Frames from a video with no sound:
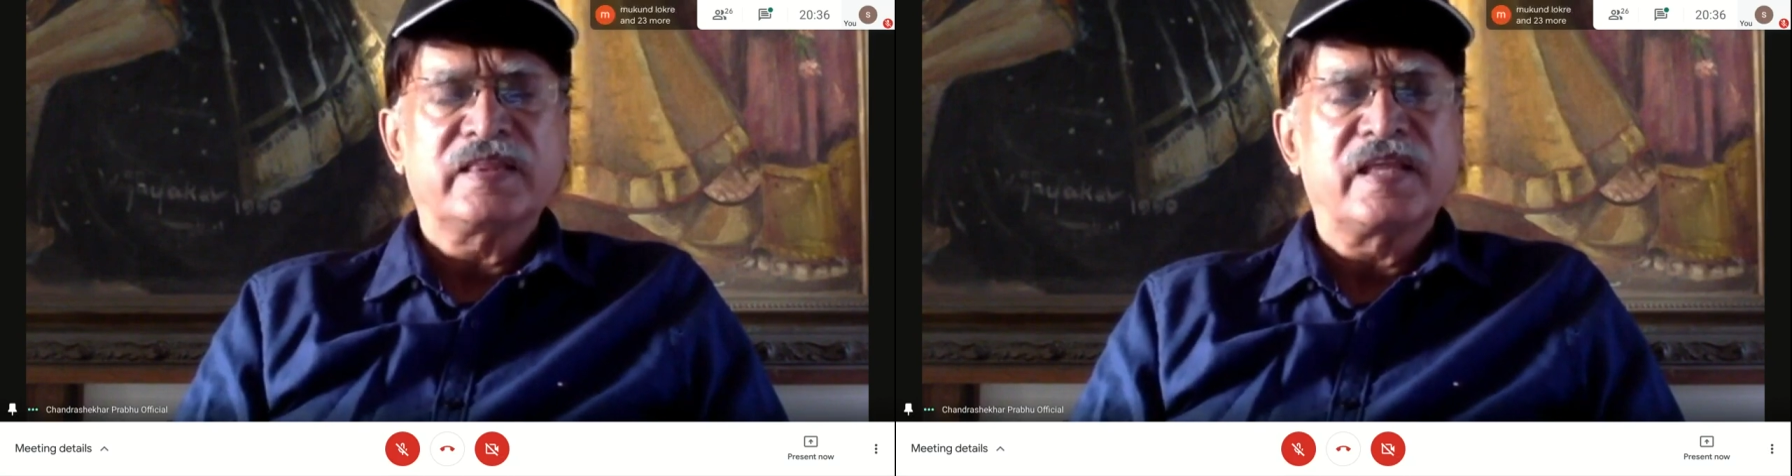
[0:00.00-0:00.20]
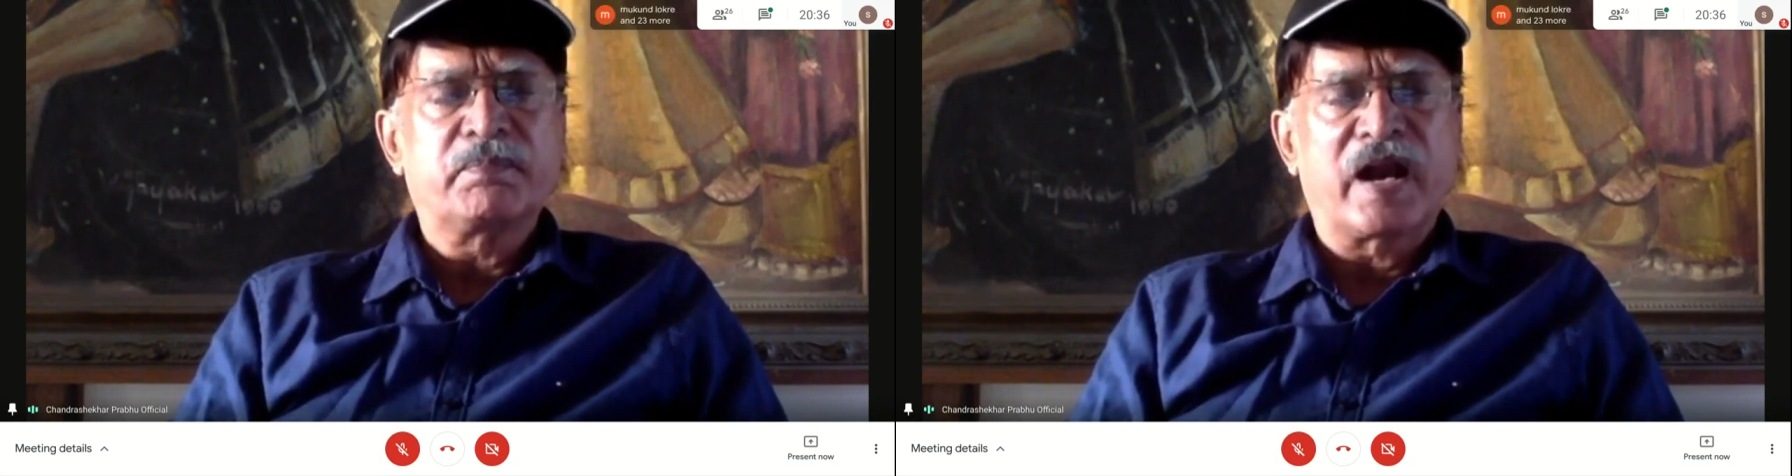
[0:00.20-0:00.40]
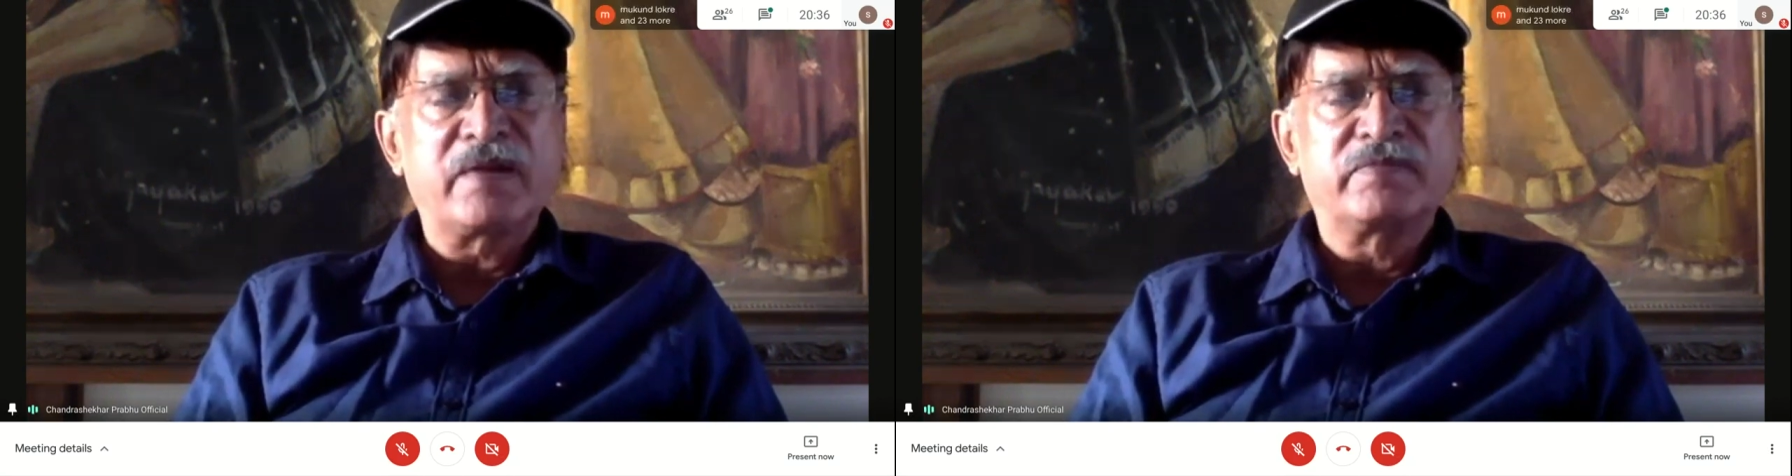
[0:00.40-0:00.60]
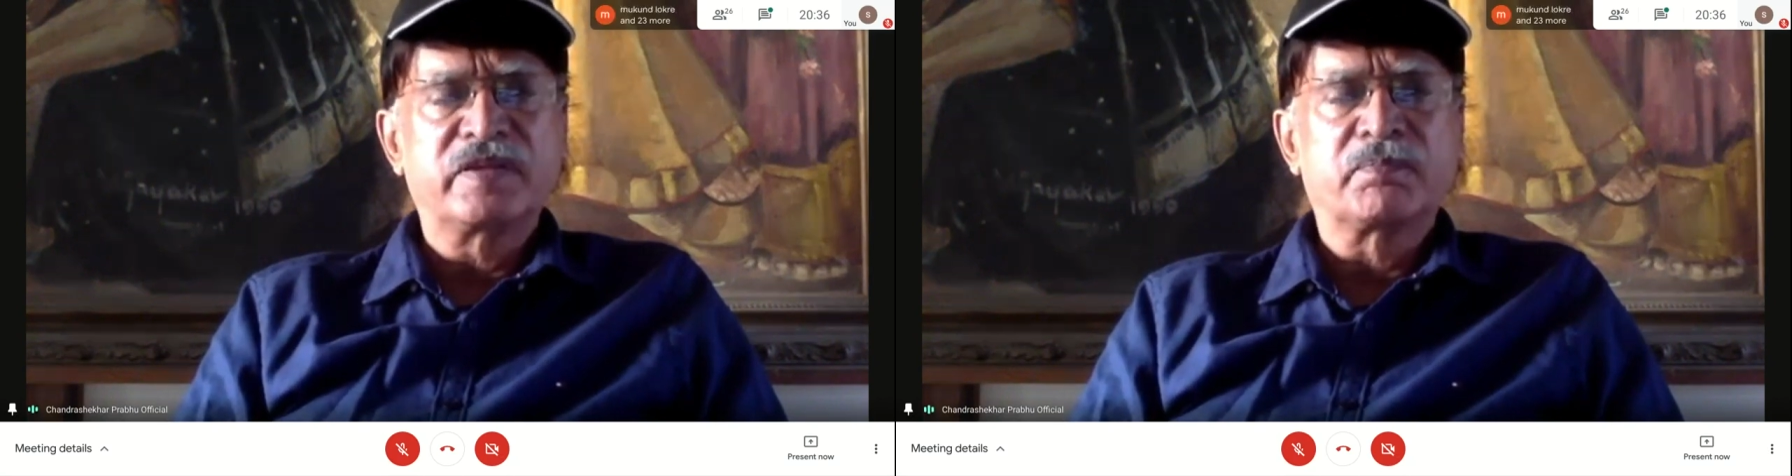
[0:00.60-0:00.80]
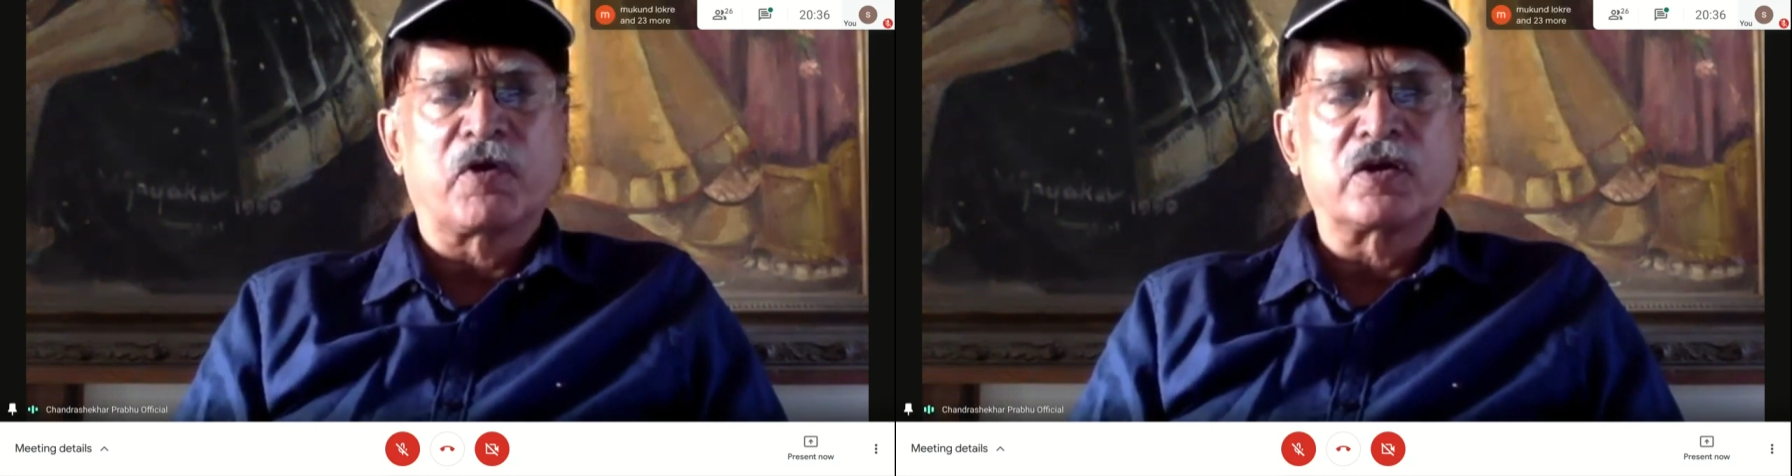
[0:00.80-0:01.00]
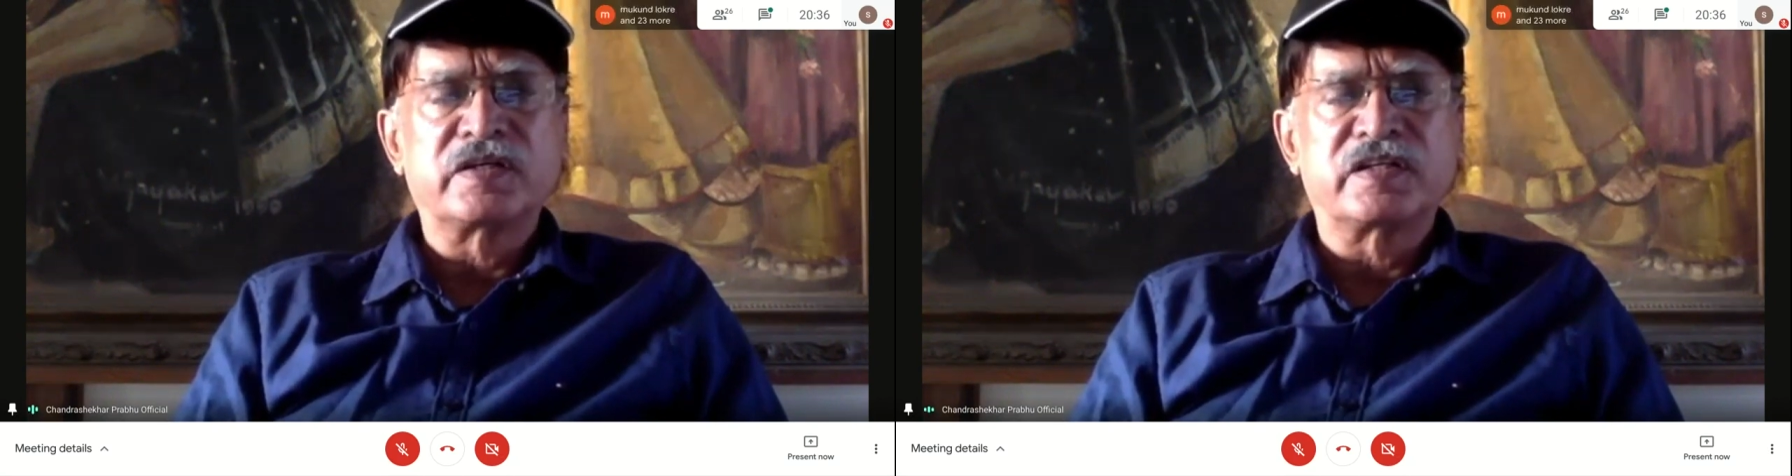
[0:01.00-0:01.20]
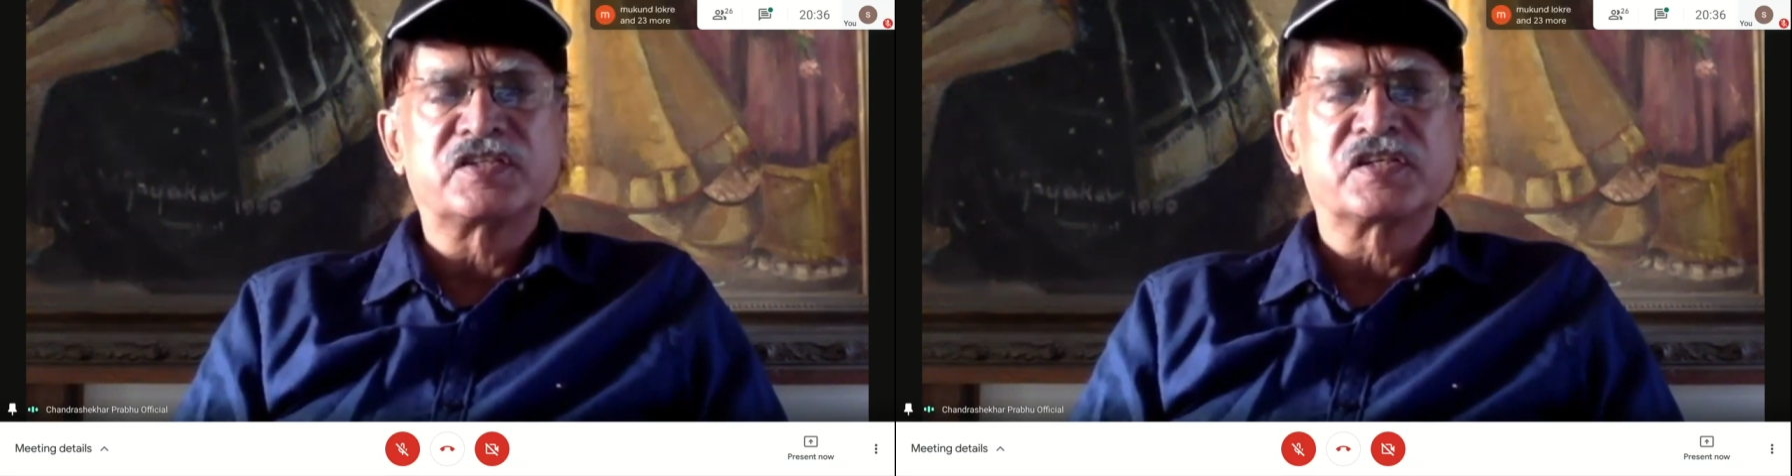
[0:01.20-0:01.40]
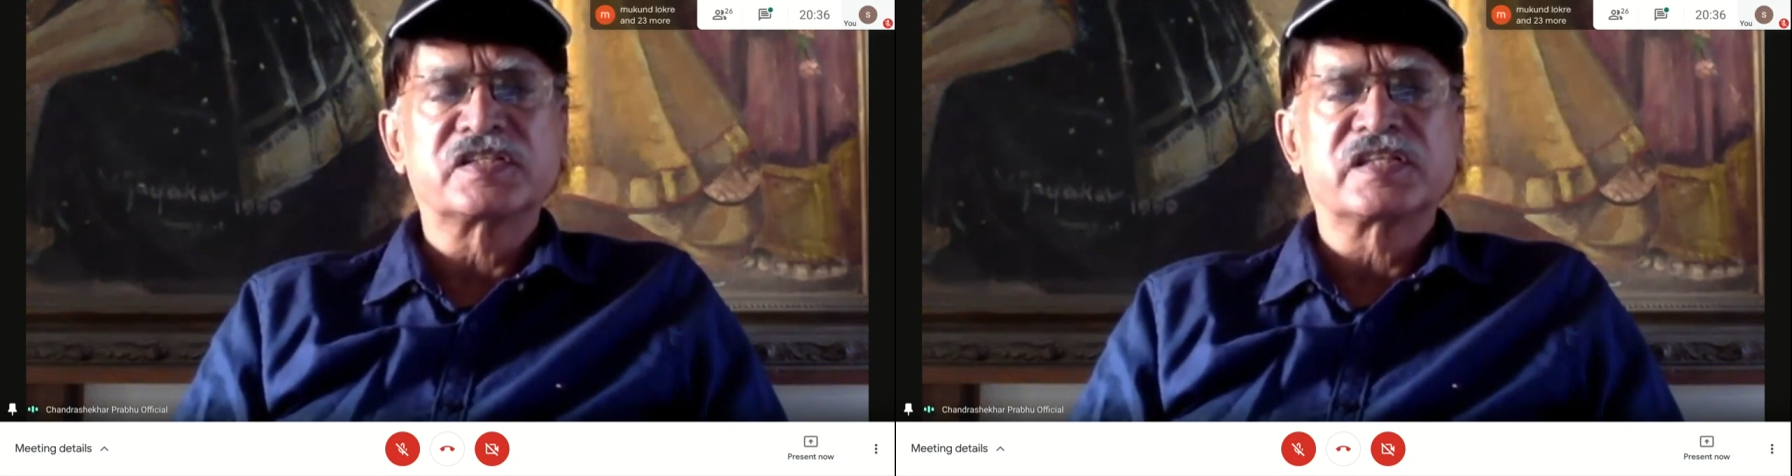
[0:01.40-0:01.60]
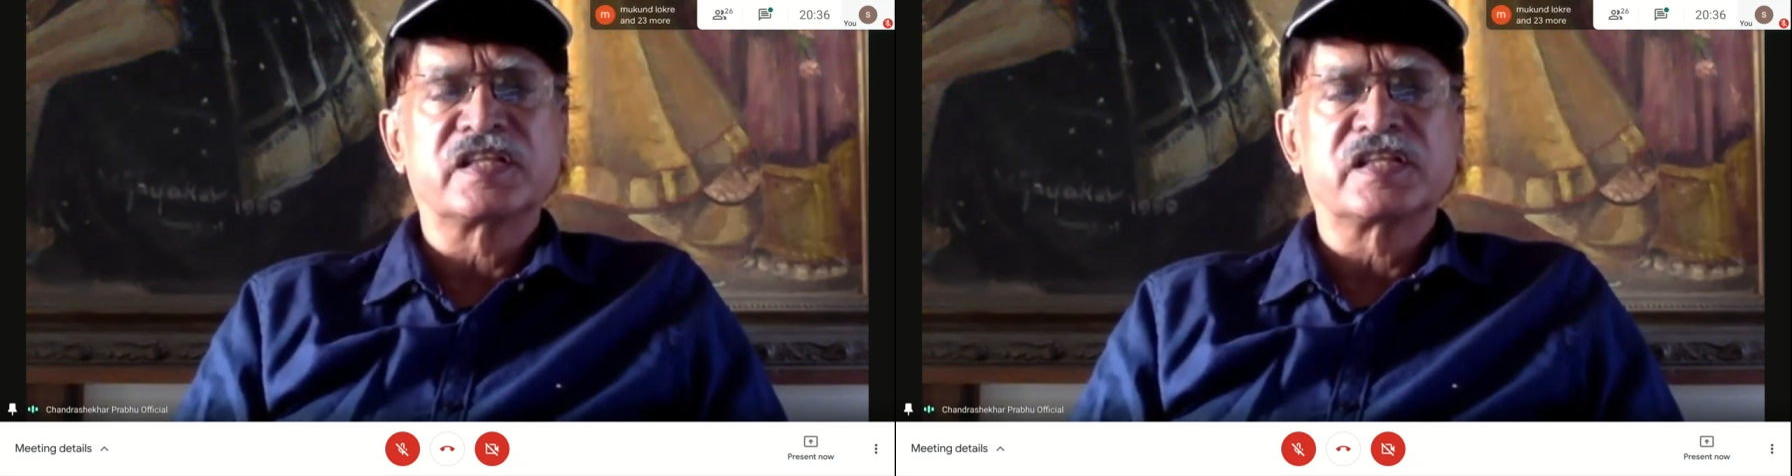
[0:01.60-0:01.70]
They bribed the politicians,